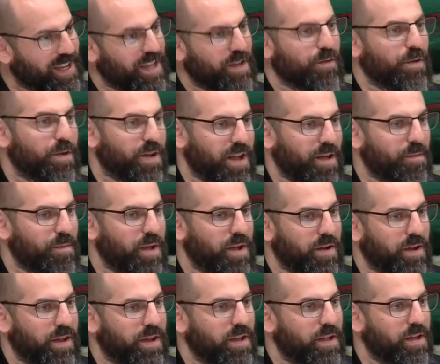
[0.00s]
if you're not married,
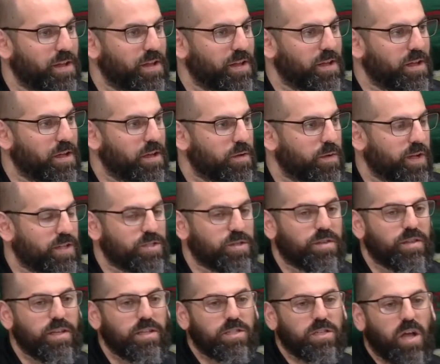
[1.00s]
right? So
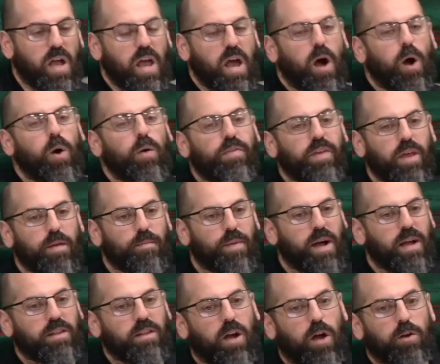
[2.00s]
these, all the
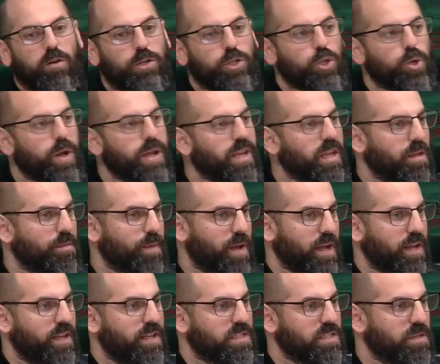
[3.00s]
ibadah are a training
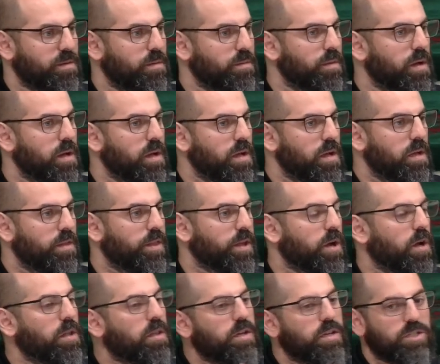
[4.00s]
mechanism that
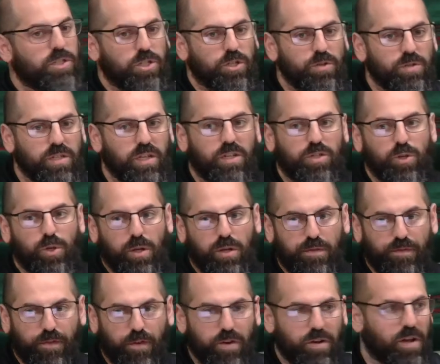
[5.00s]
Allah is using to
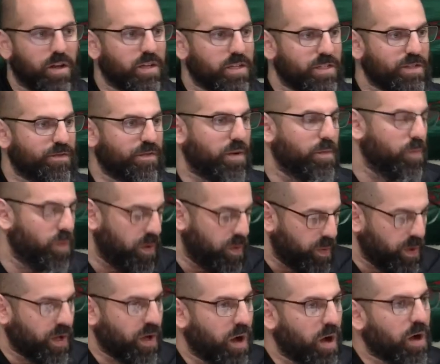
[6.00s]
convert us from what
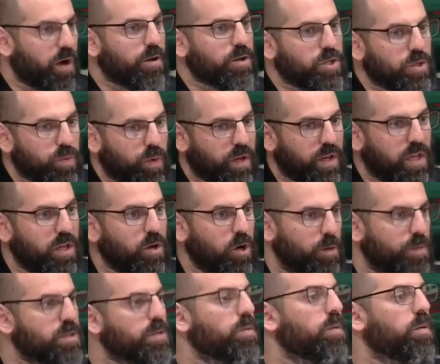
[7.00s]
we are to what He
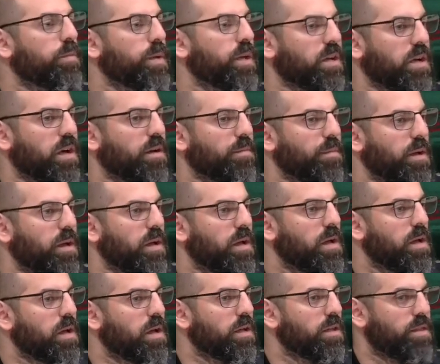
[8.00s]
hopes we will become.
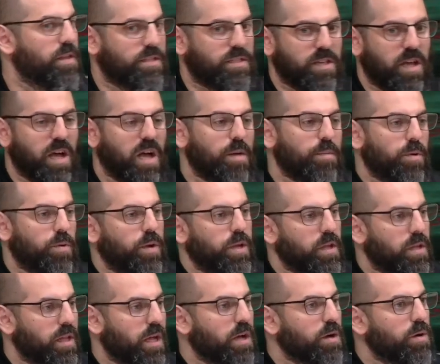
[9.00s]
The Sahaba
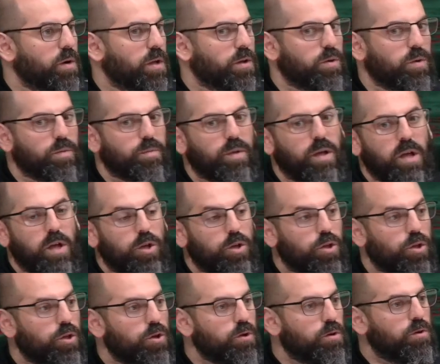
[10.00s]
radiallahu anhum
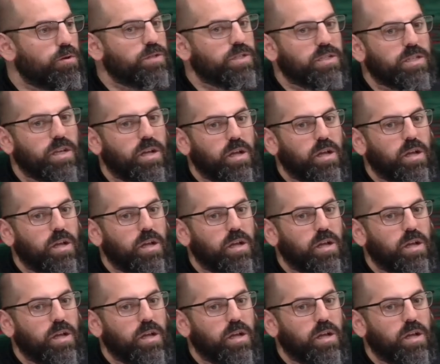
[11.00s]
used